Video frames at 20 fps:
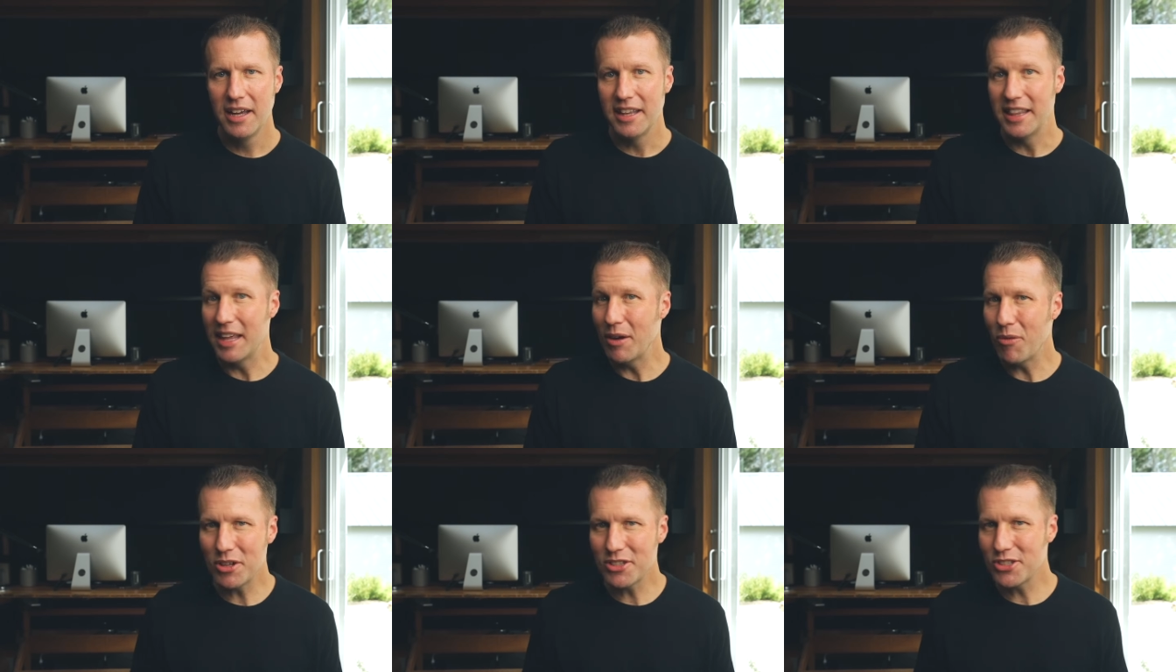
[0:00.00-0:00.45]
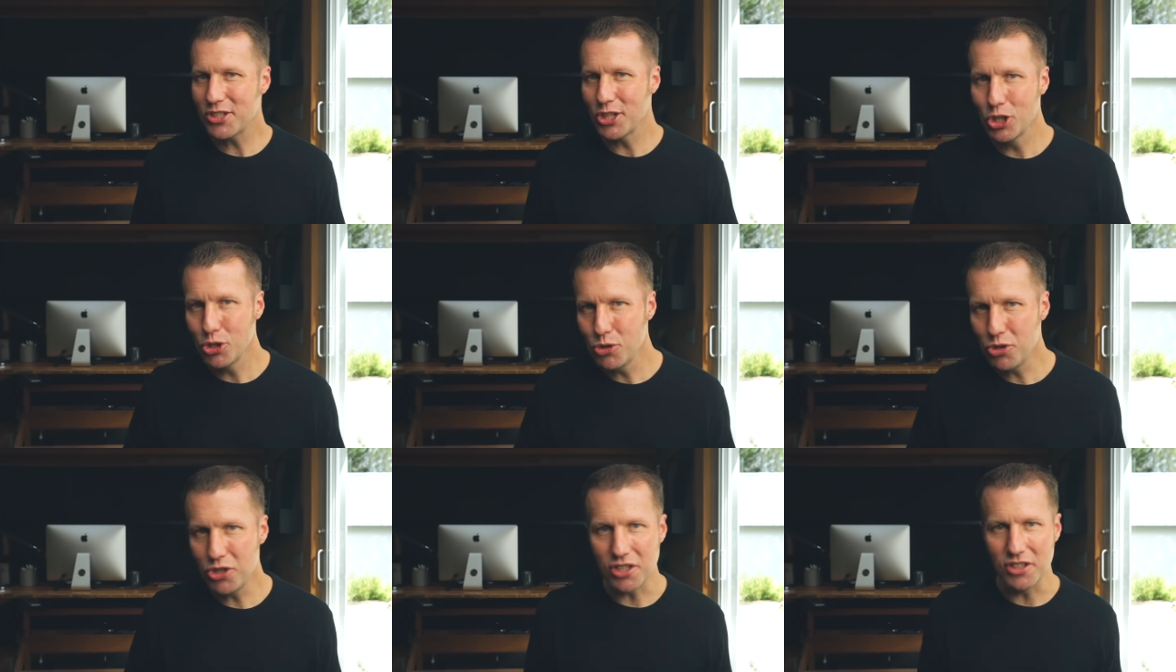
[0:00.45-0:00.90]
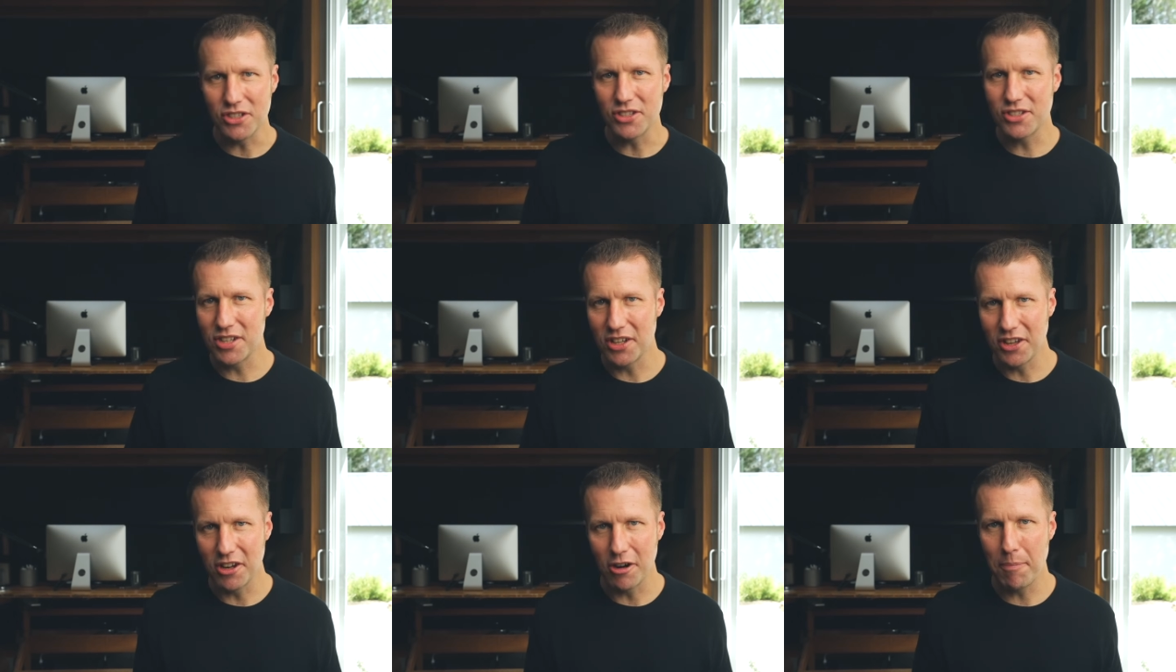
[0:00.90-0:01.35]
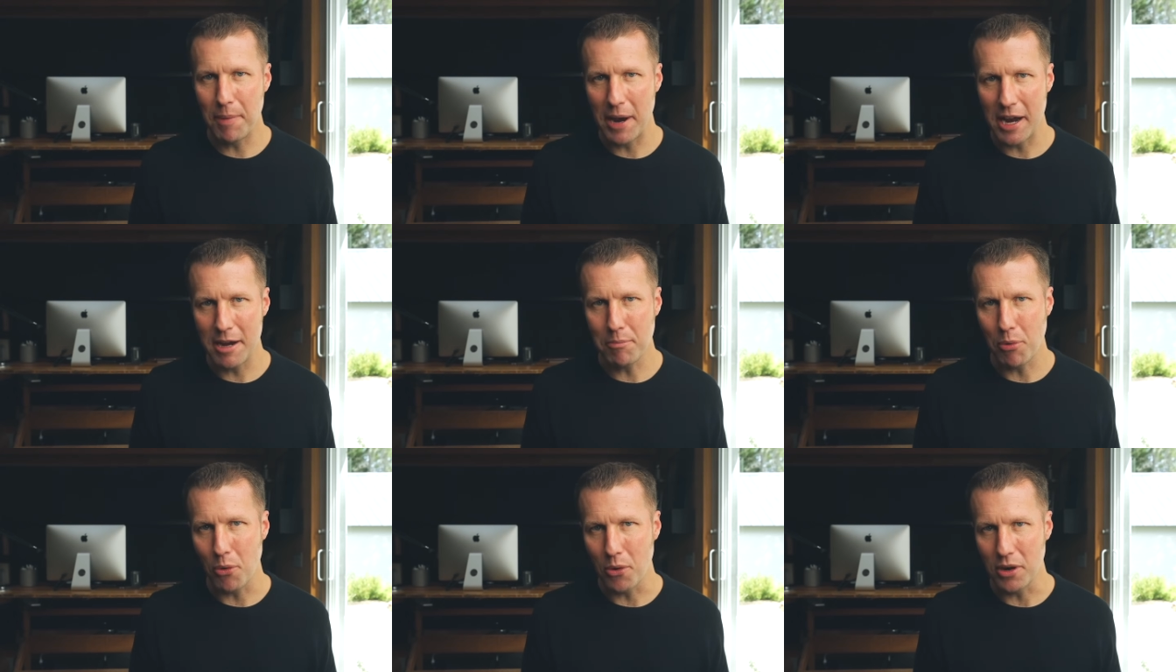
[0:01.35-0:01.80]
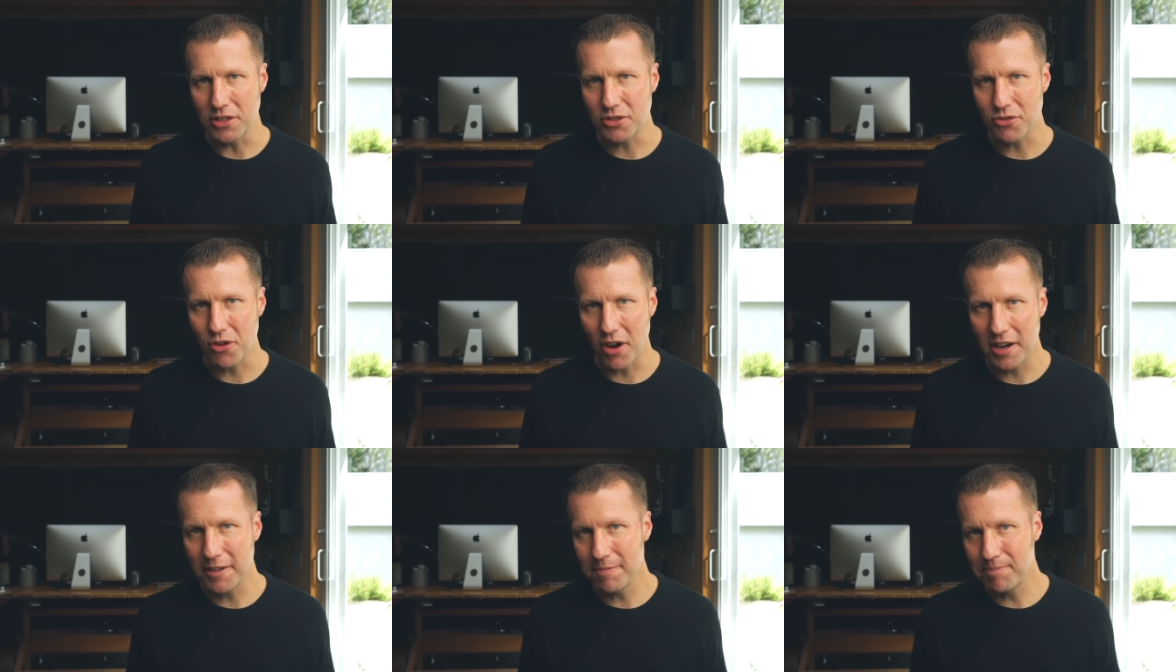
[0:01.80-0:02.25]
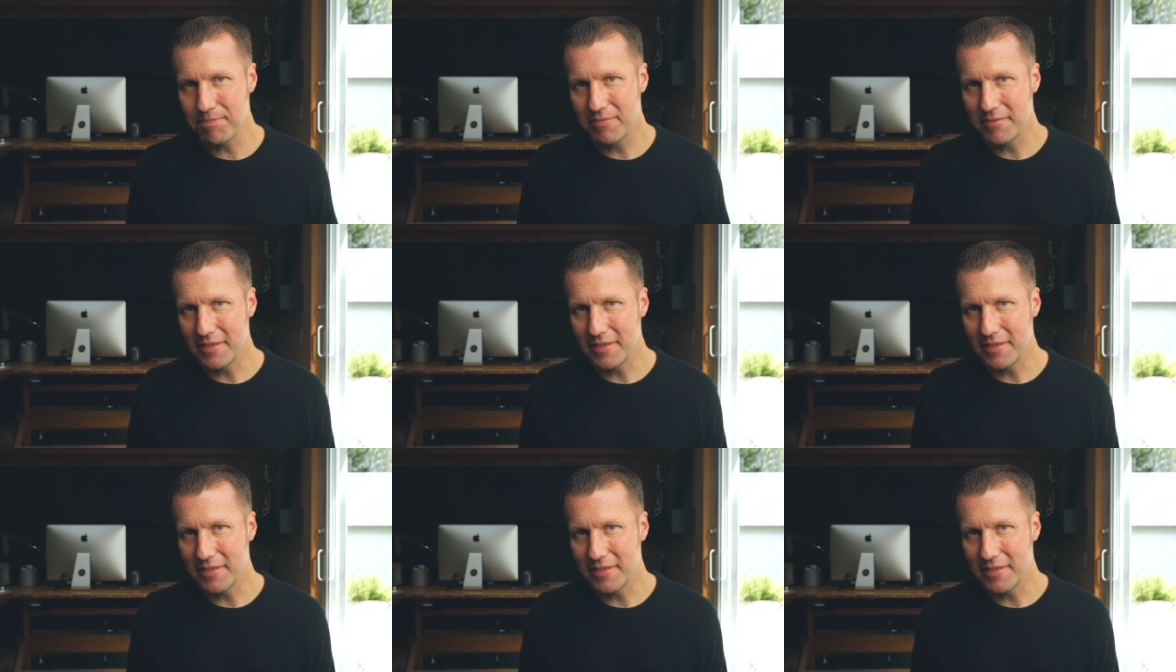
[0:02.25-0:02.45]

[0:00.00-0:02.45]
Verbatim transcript: They want solutions to their pain points, right?